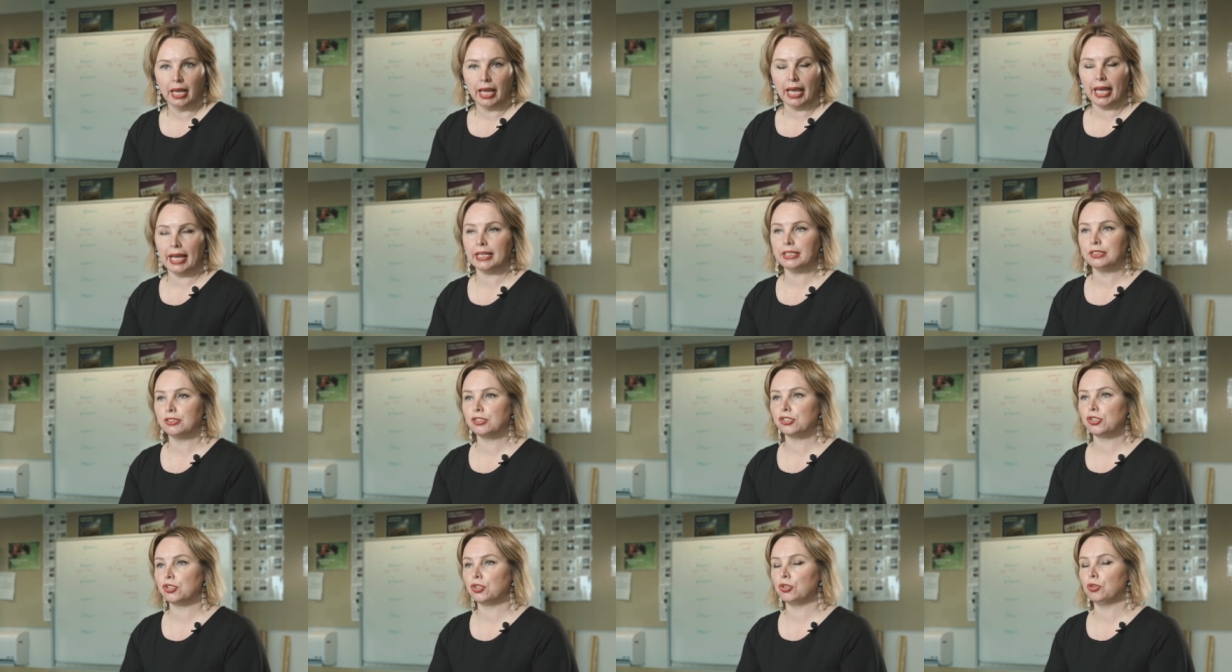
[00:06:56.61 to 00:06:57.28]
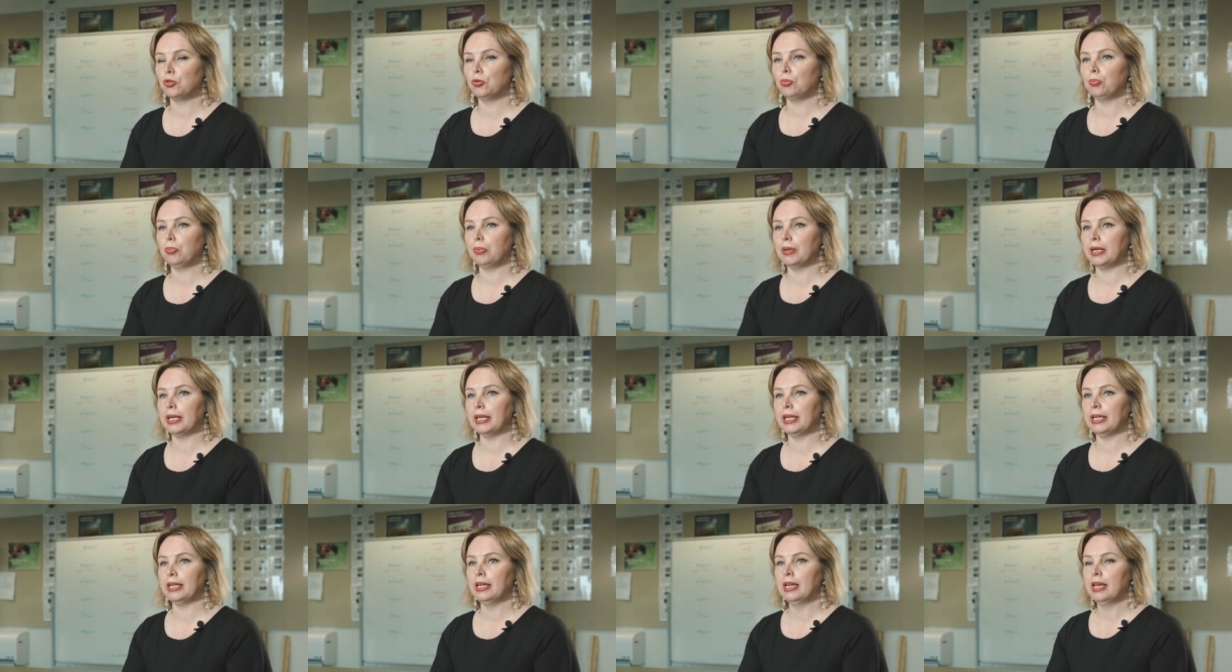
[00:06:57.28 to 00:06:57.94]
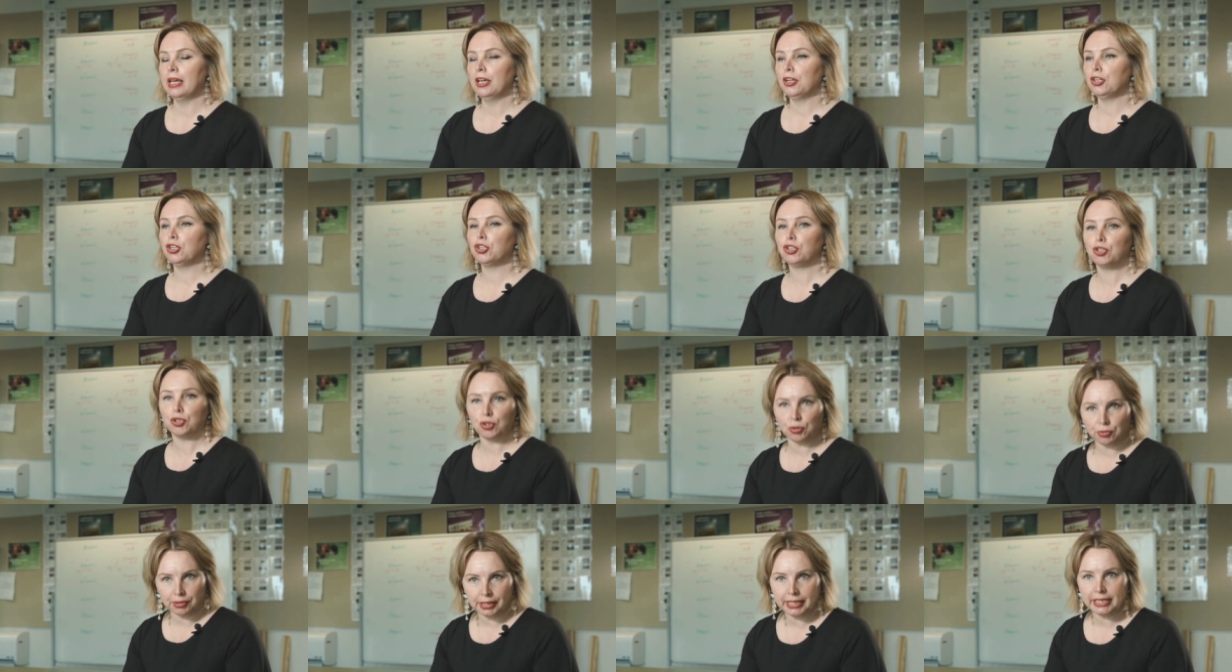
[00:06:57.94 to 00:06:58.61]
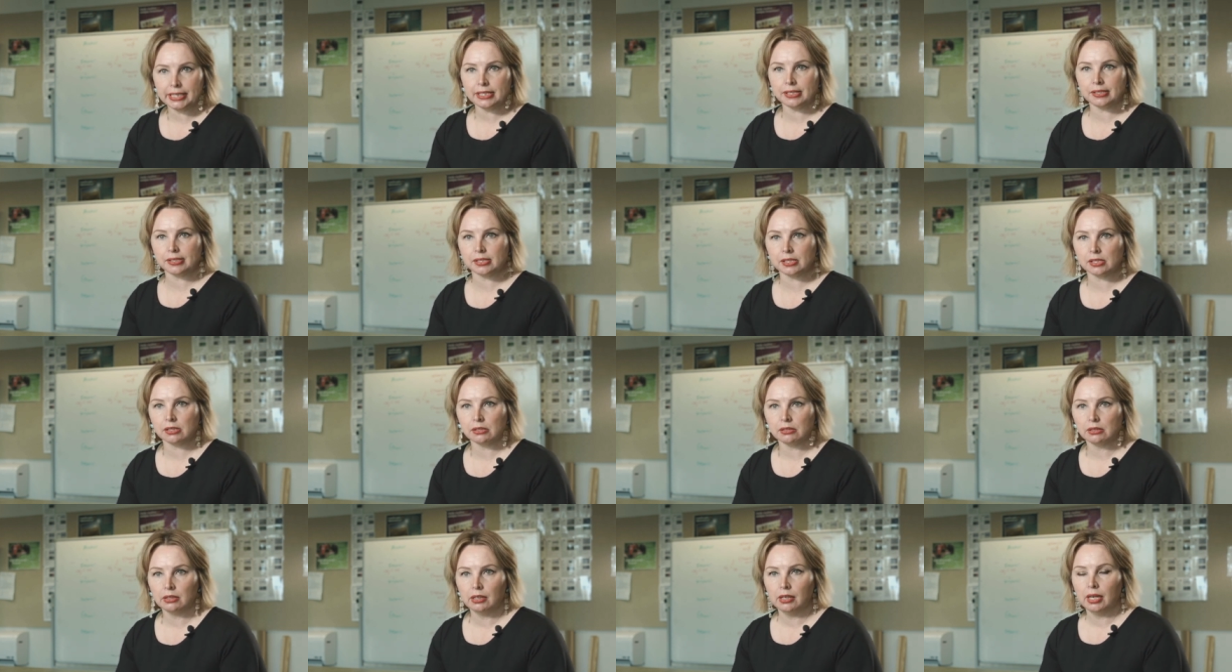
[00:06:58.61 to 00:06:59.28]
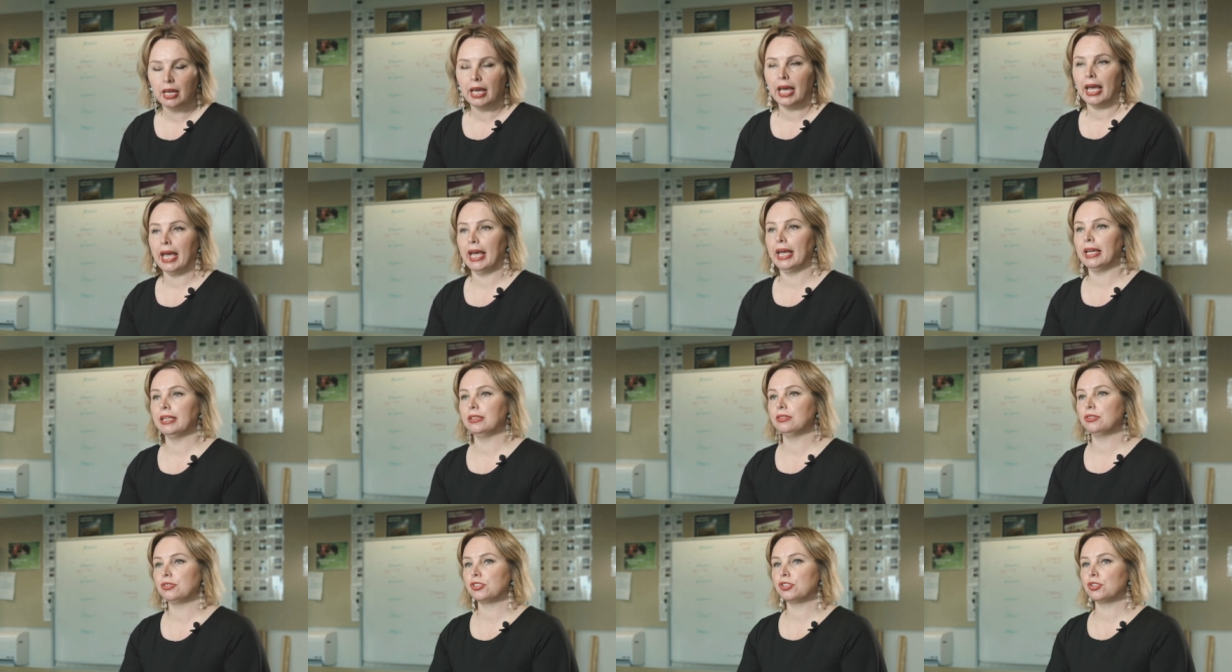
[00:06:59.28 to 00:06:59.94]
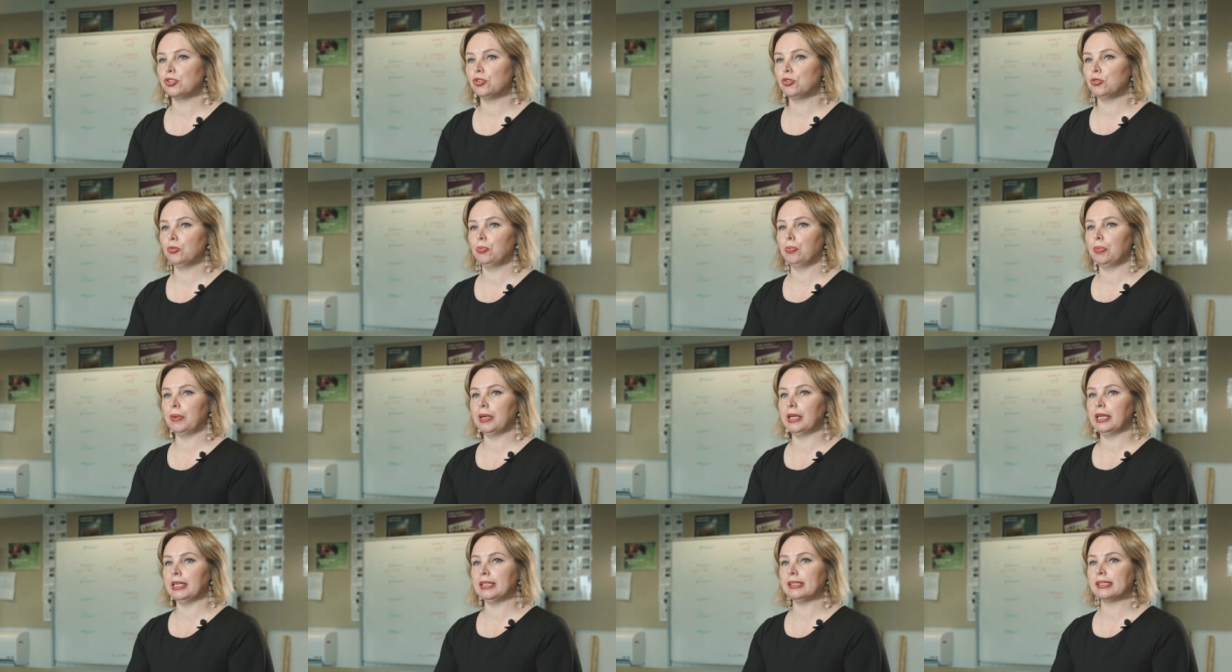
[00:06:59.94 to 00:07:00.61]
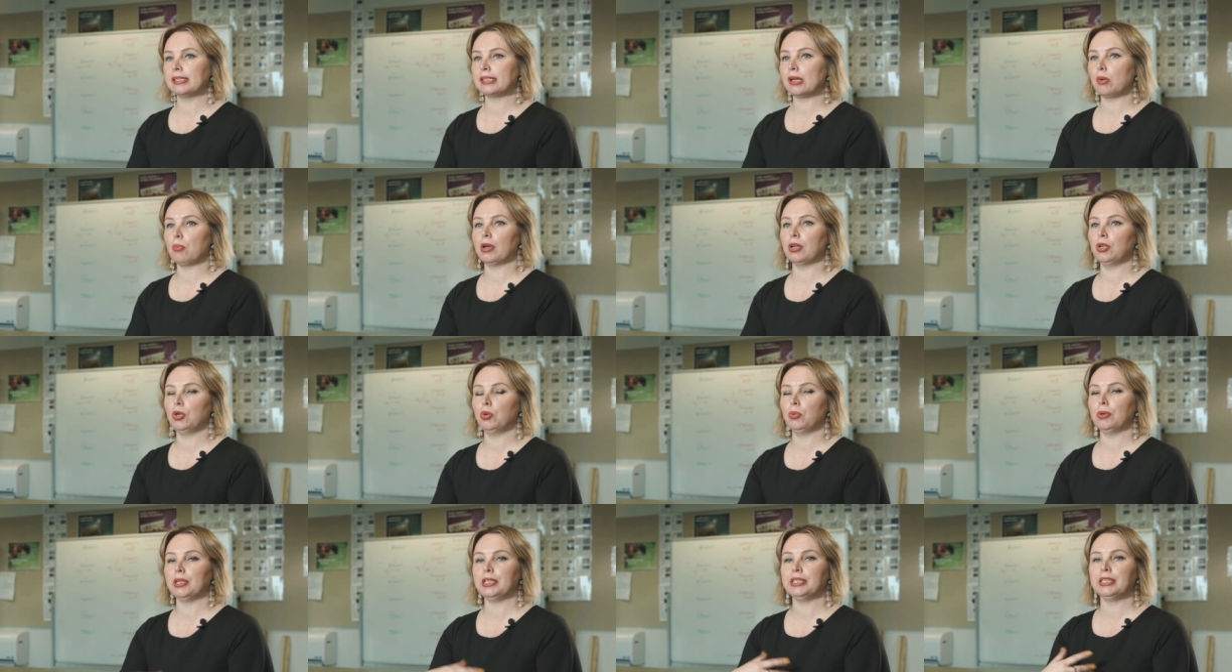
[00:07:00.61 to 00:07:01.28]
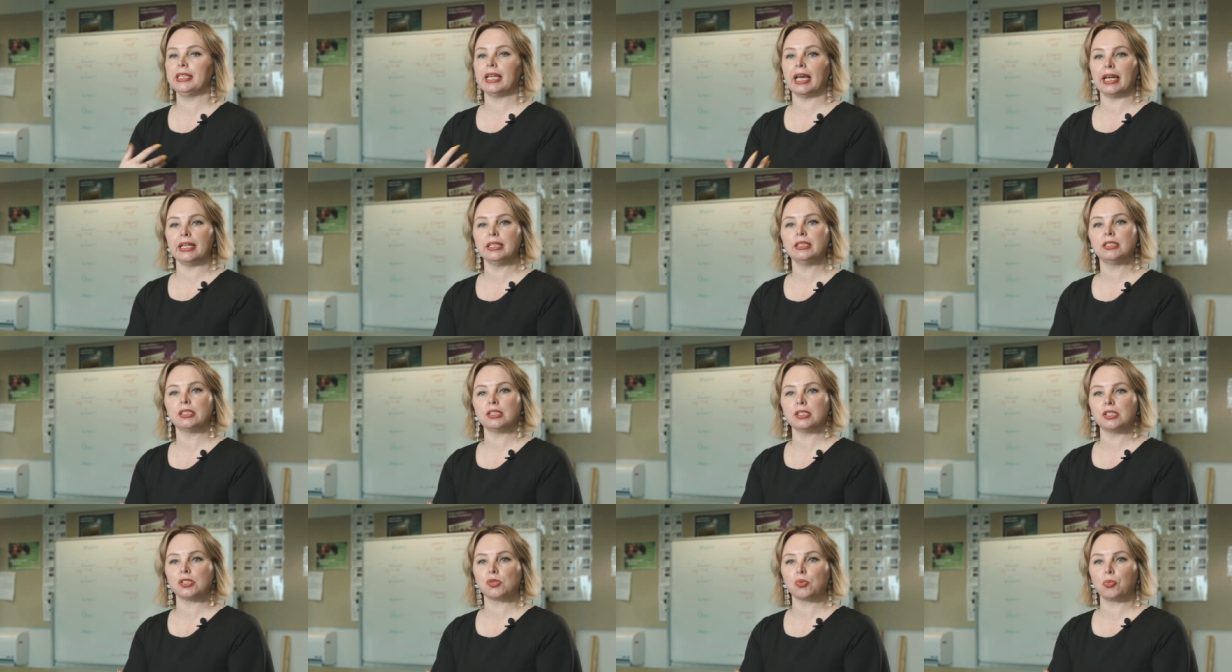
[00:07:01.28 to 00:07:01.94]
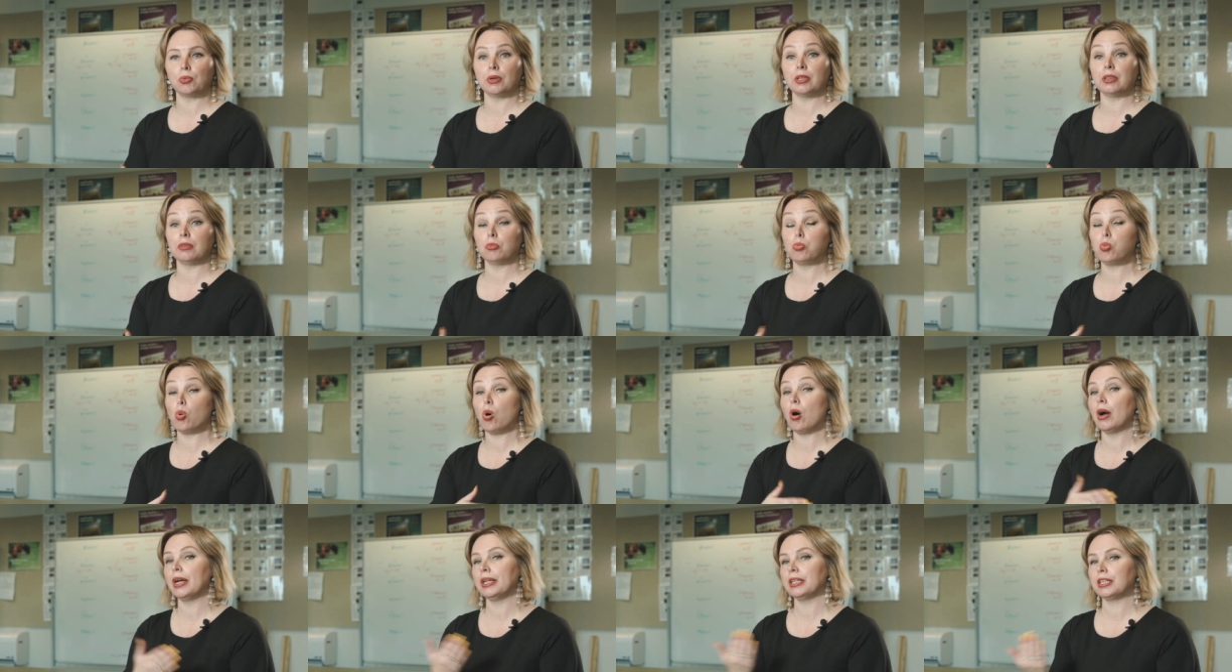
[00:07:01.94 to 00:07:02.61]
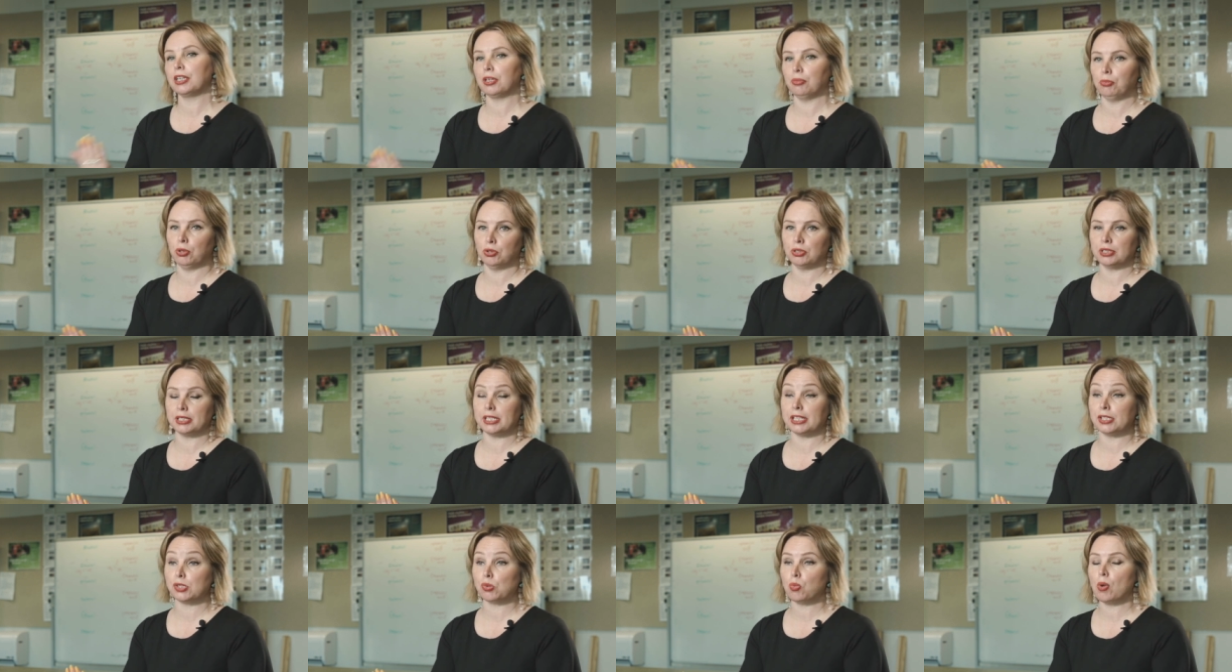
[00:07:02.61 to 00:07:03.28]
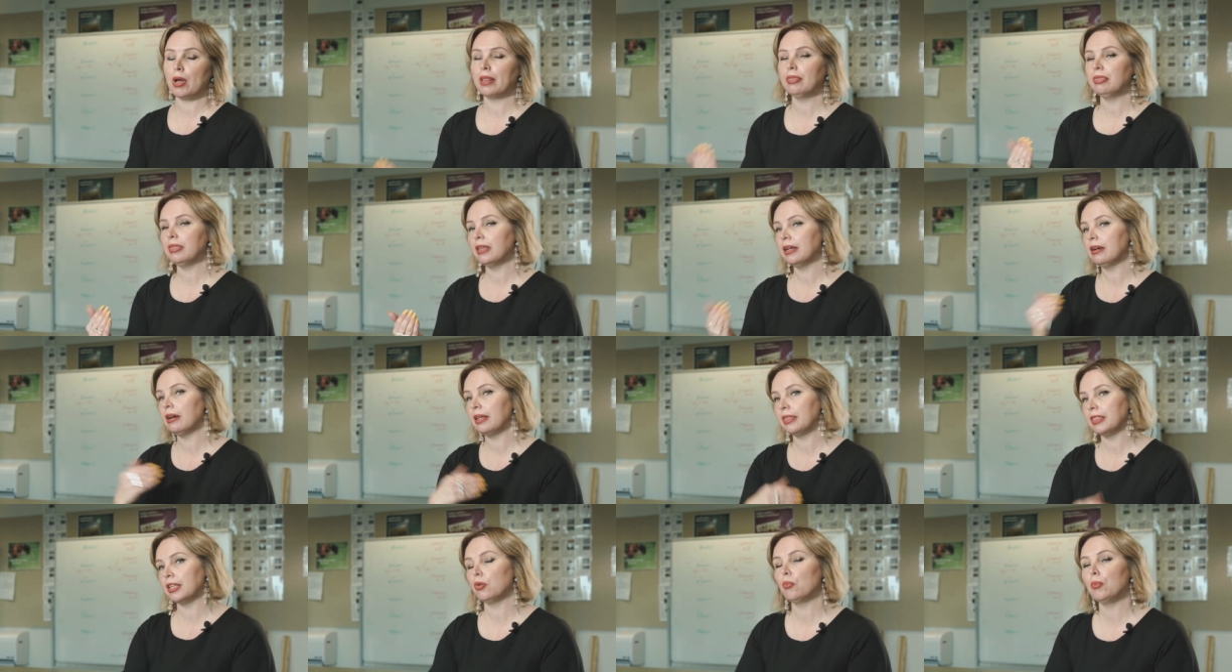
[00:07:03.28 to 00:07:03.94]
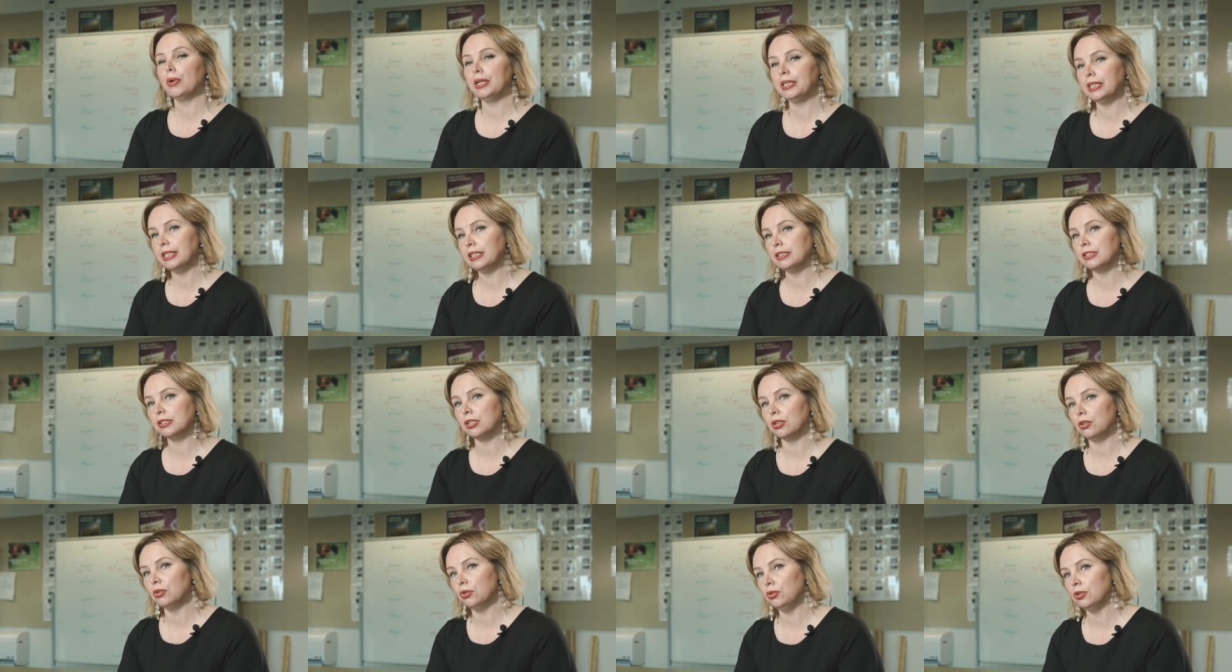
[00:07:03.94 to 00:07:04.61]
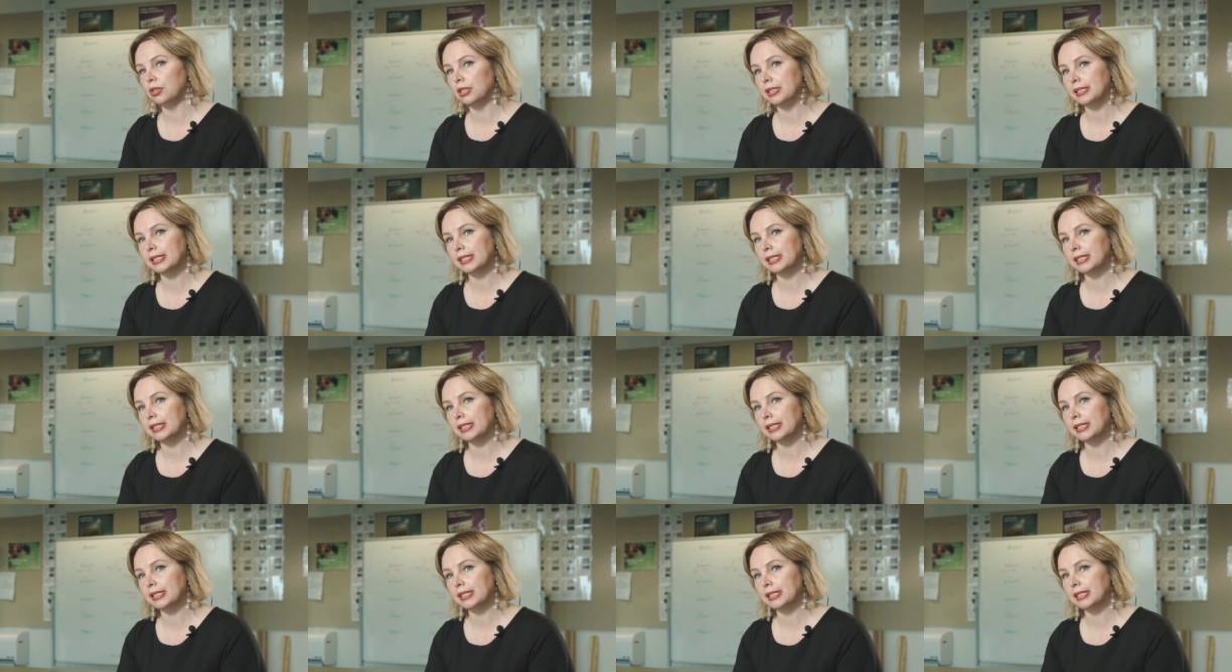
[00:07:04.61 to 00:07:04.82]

and to be curious and to be someone who engages with wider communities. One thing I think we need to learn